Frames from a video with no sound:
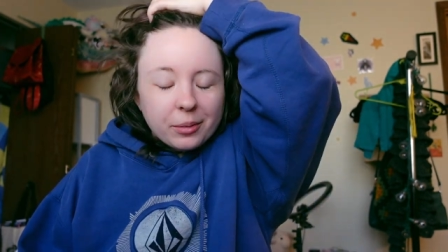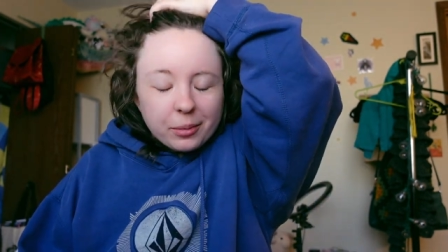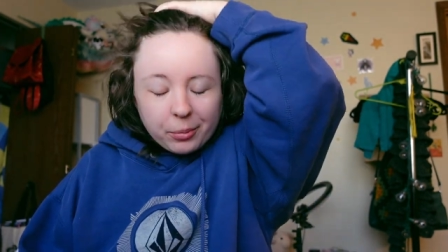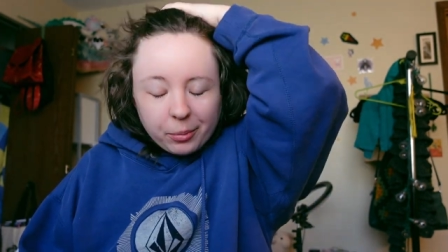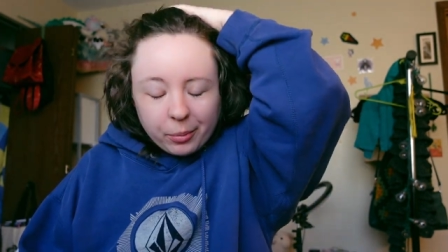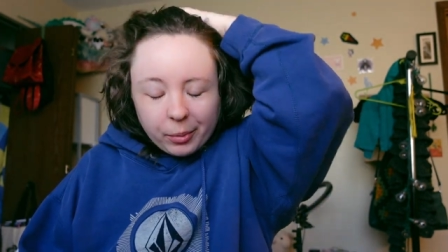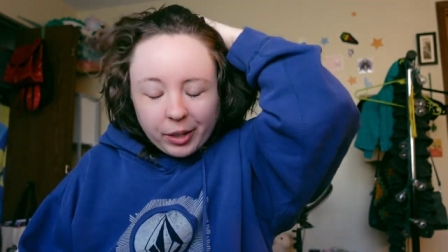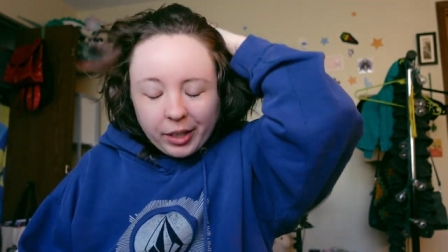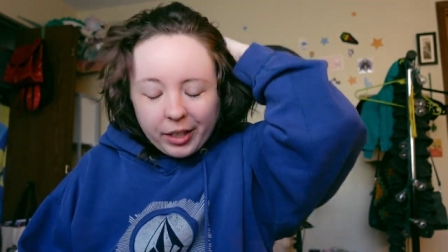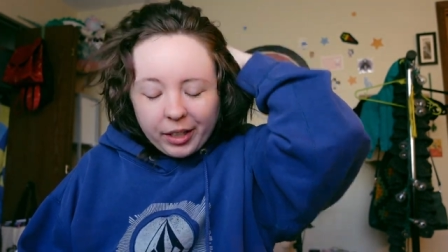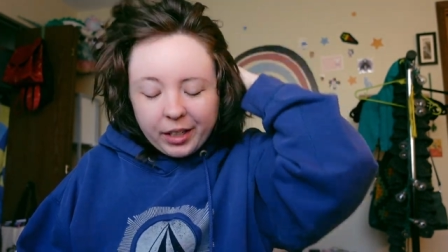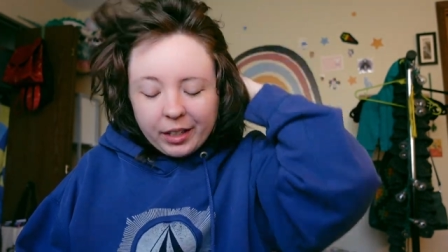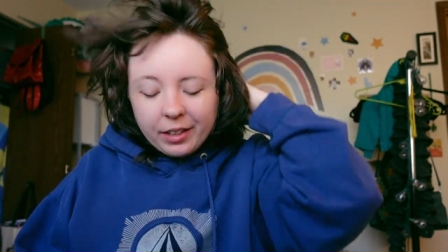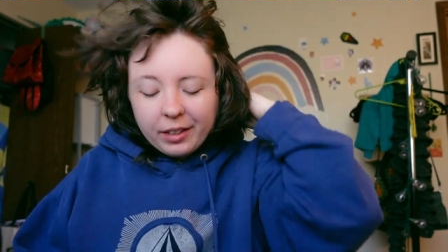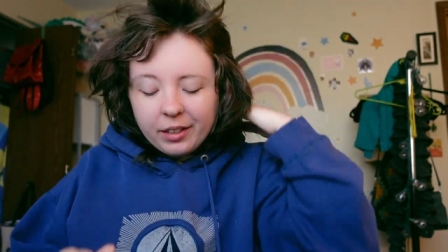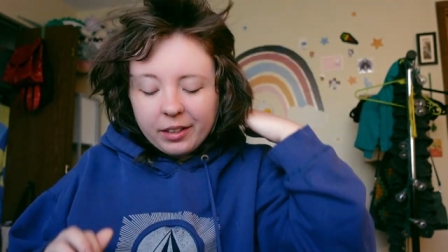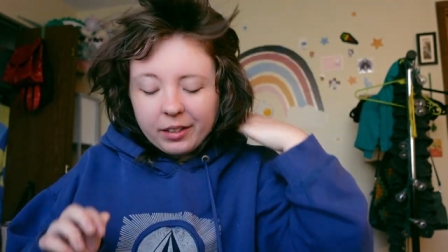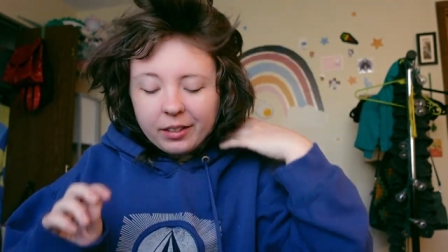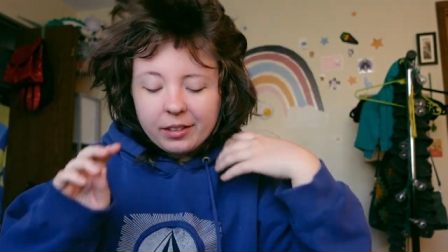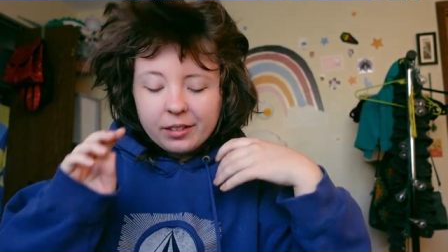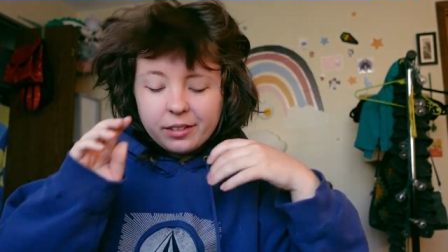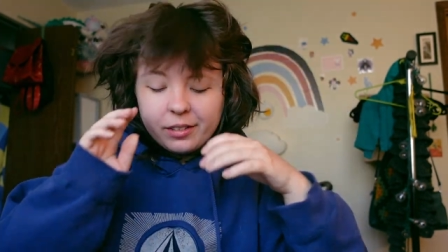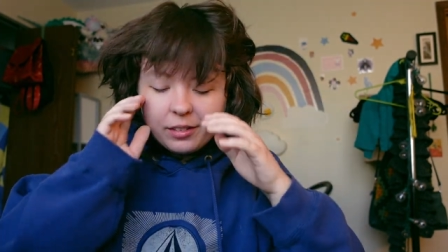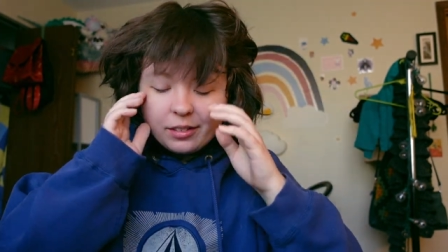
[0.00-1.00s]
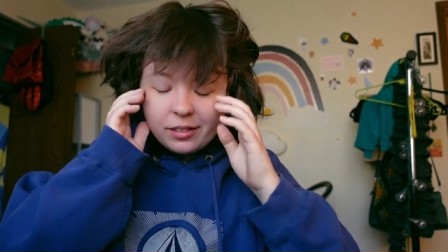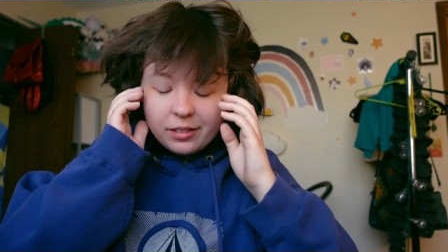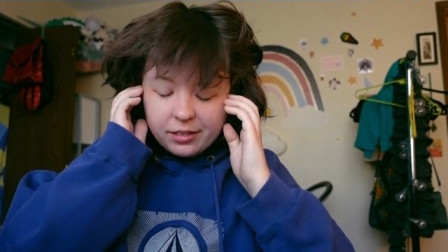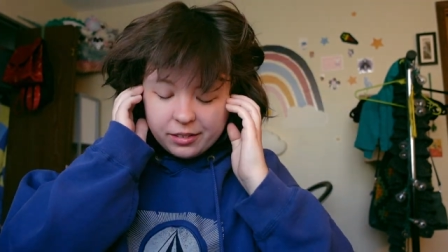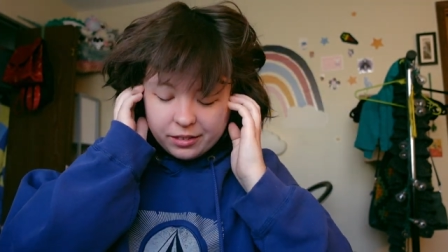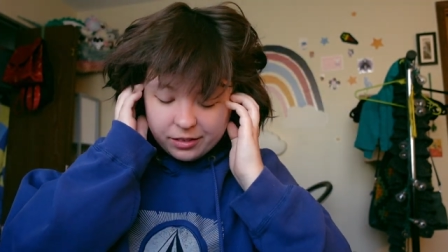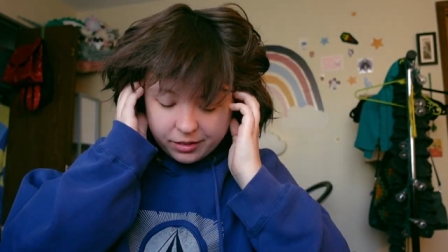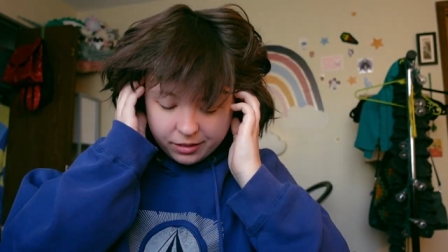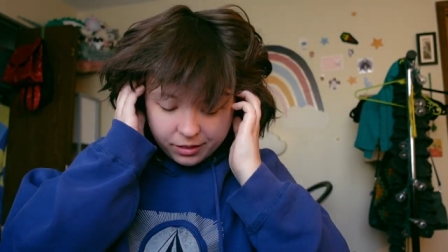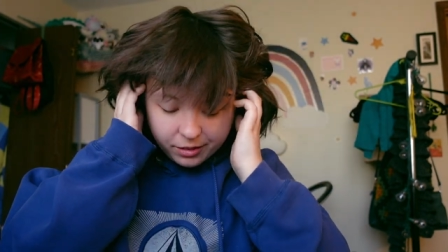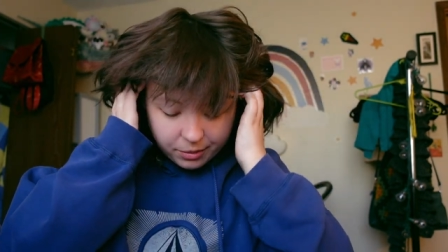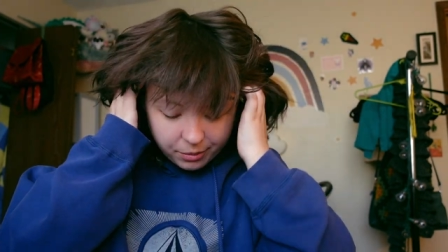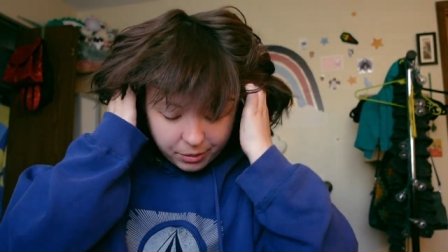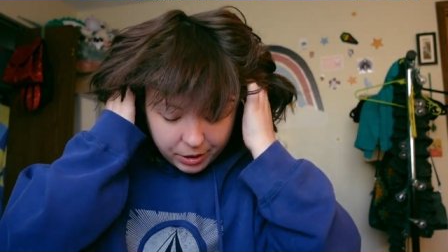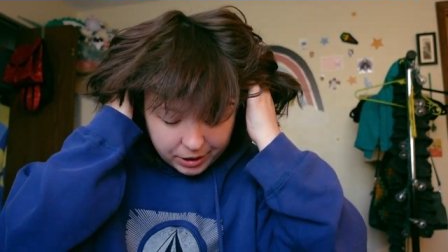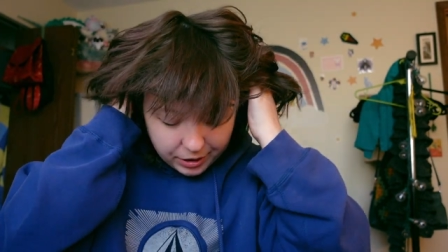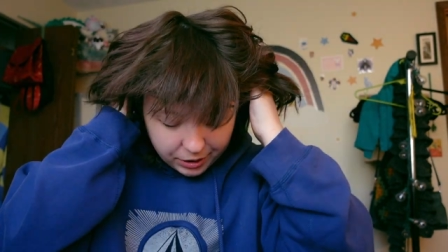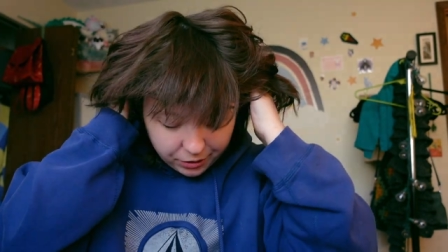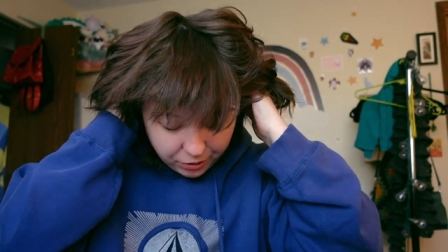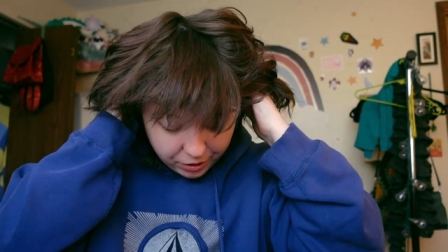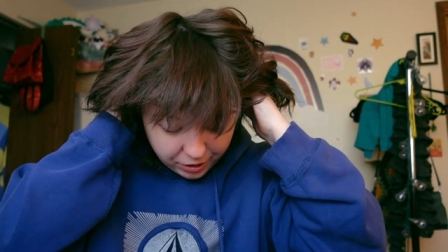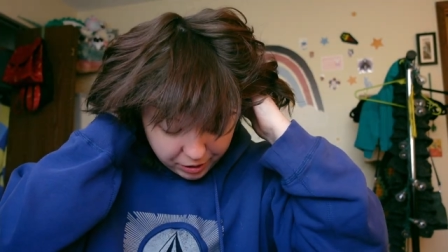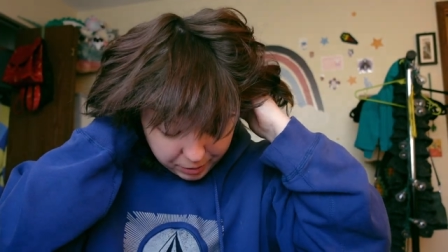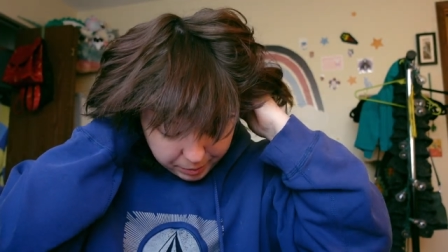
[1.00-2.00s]
read while
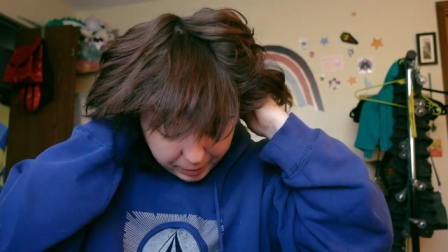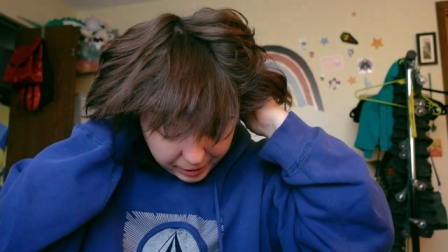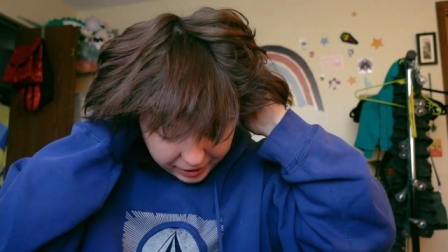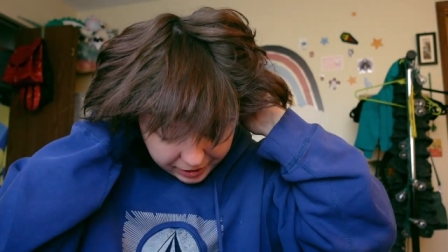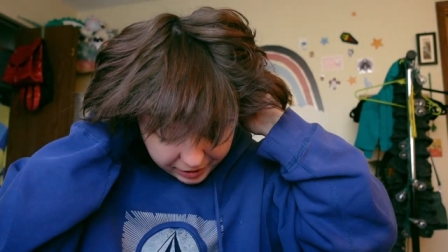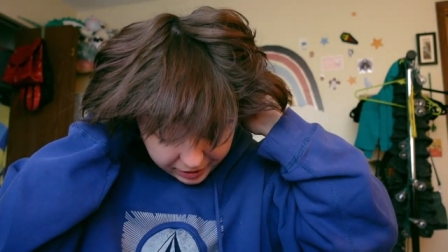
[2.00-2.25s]
I drink my